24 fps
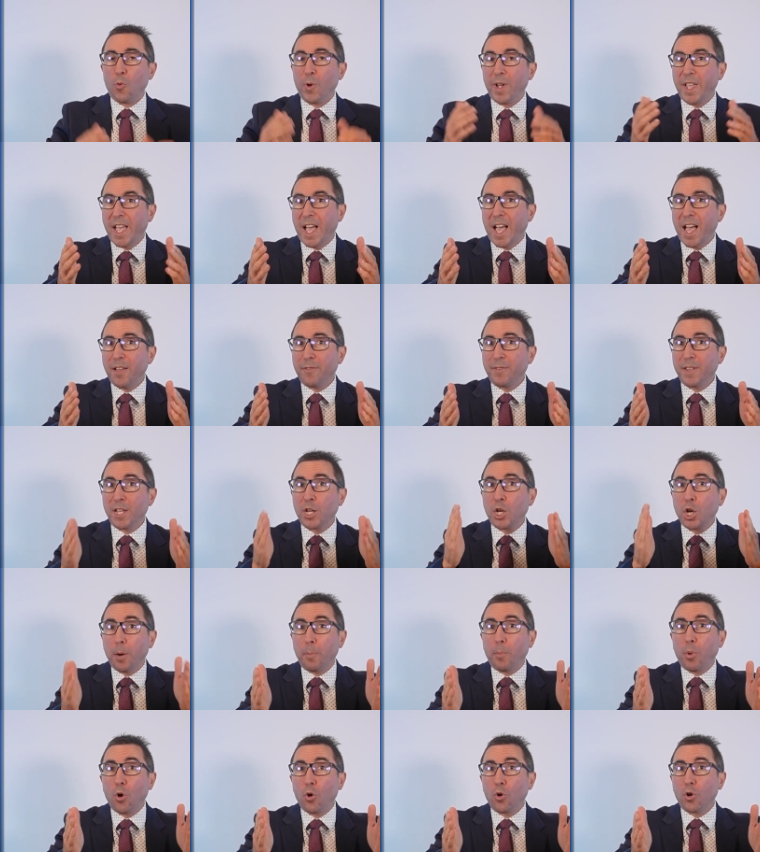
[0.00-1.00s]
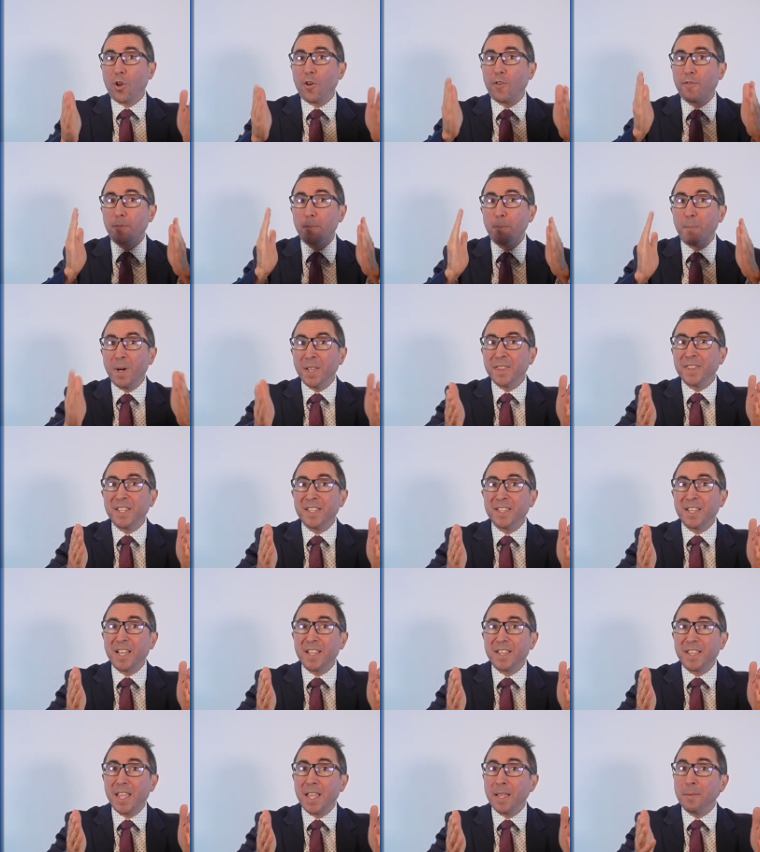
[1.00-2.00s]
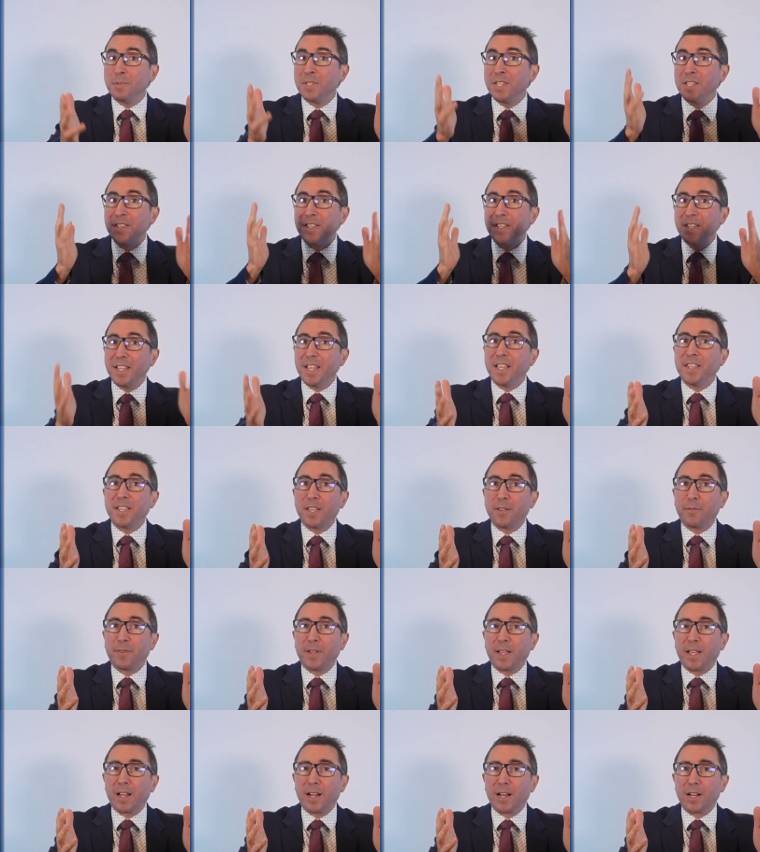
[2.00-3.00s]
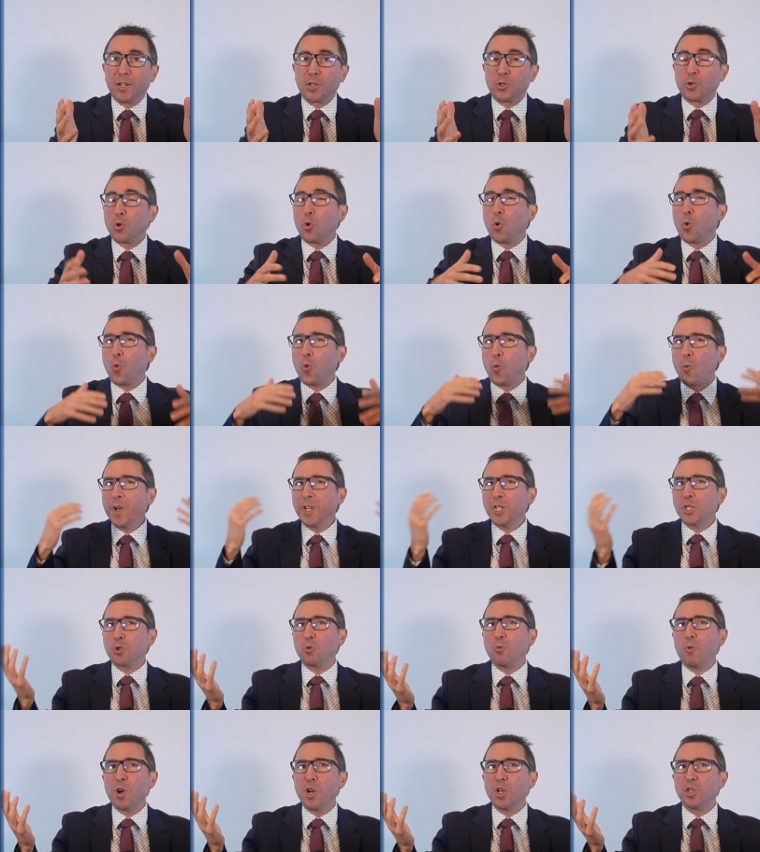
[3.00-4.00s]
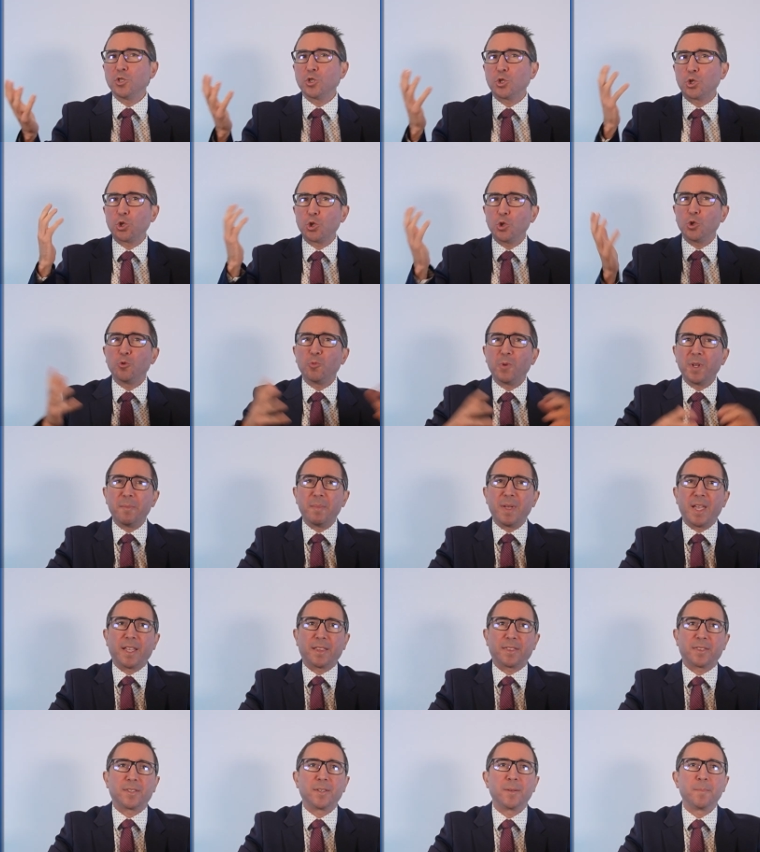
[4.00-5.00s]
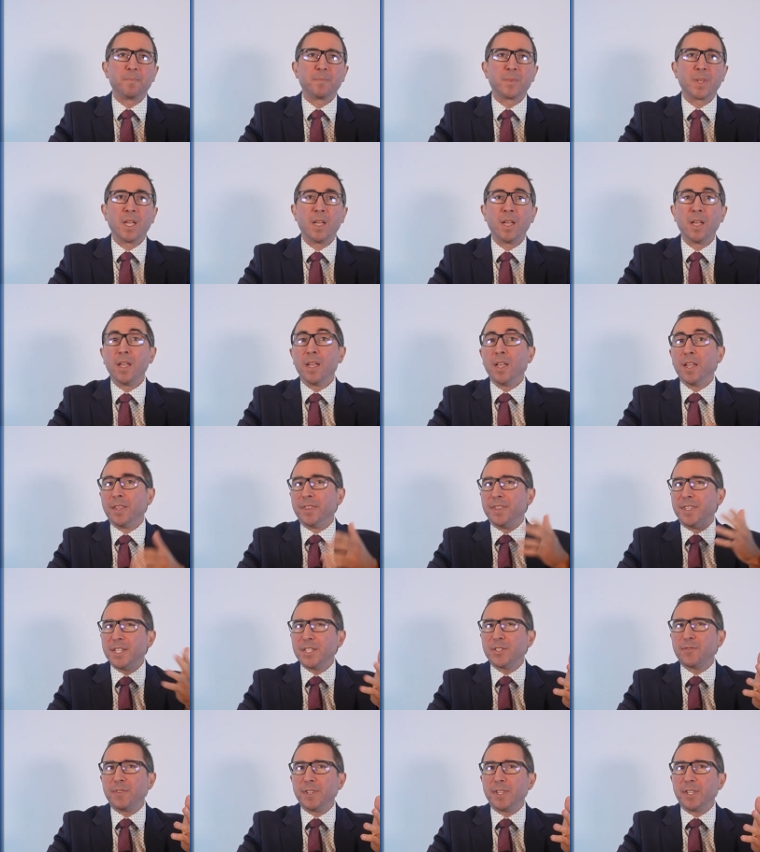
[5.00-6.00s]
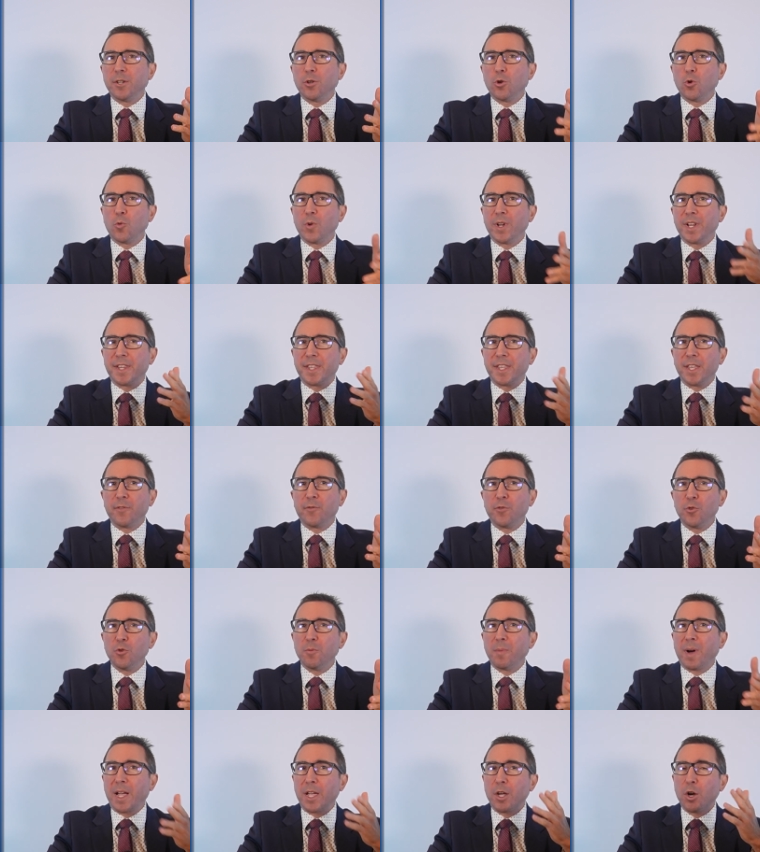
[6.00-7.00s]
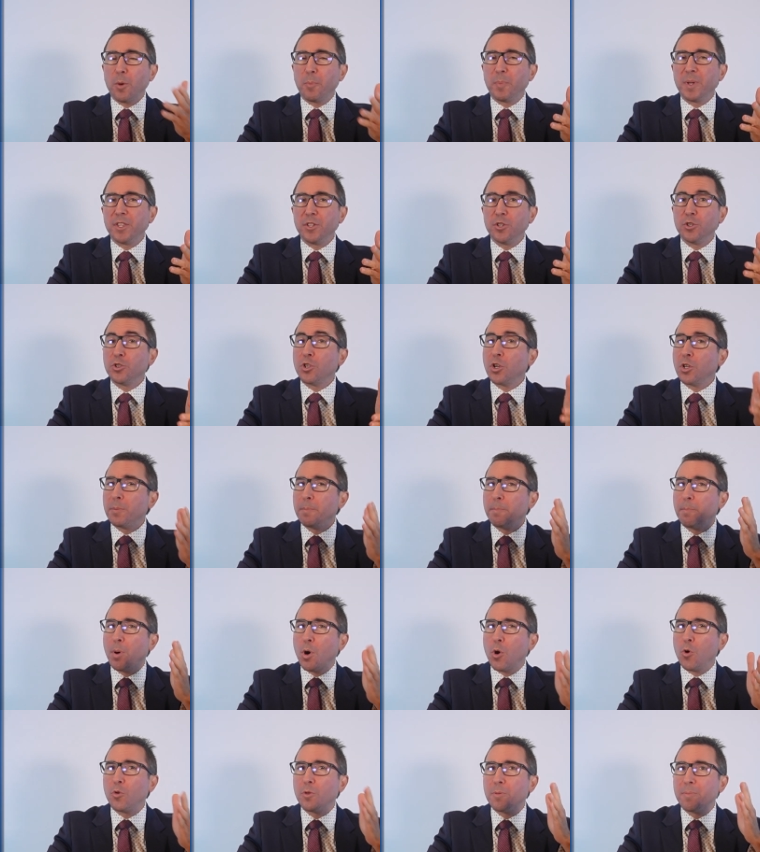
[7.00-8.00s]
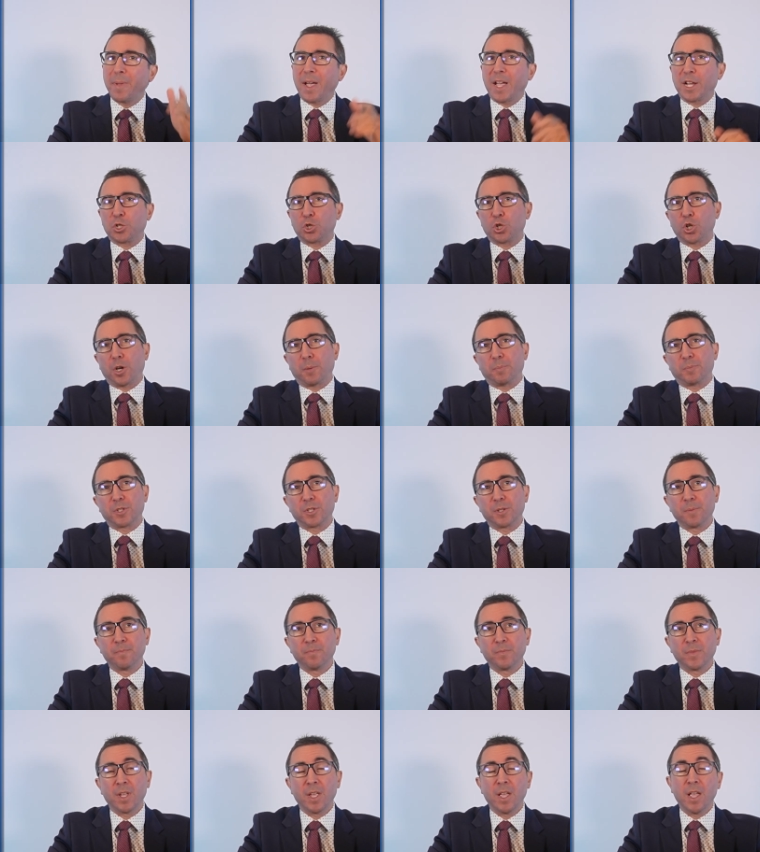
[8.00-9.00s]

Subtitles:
We have a couple of Monday night games in the NFL, so which one should we bet? This video will give you my opinion on both matchups.